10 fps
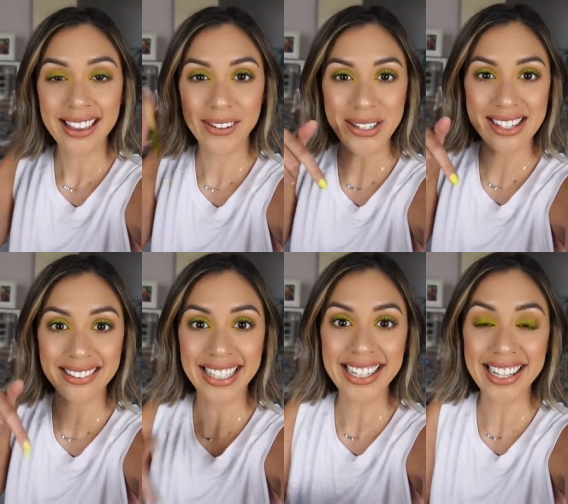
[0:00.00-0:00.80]
There is a
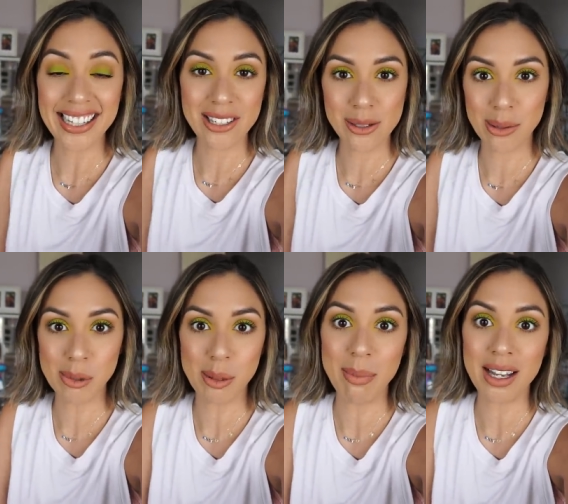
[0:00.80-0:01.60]
link in the
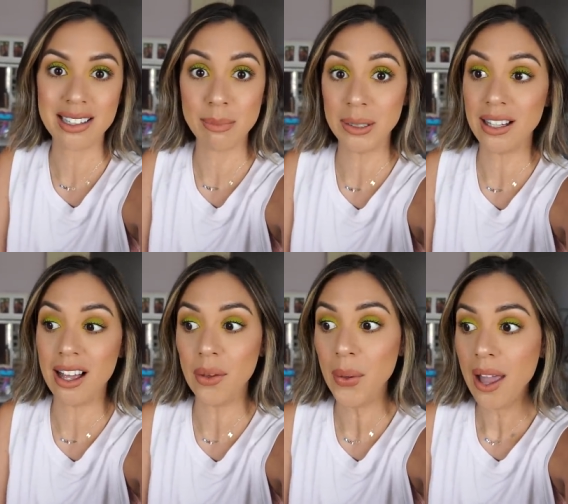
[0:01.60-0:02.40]
description box
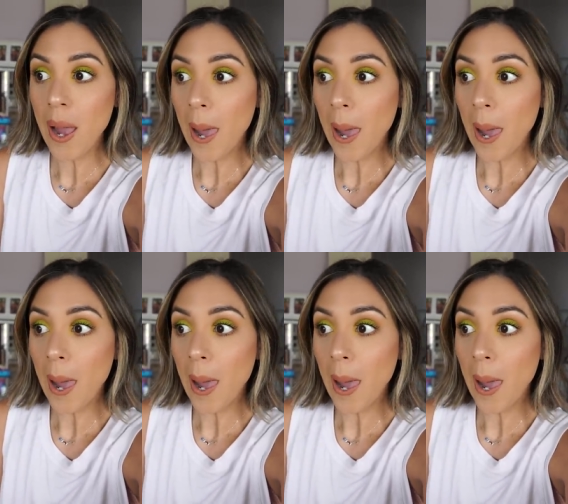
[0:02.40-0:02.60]
below.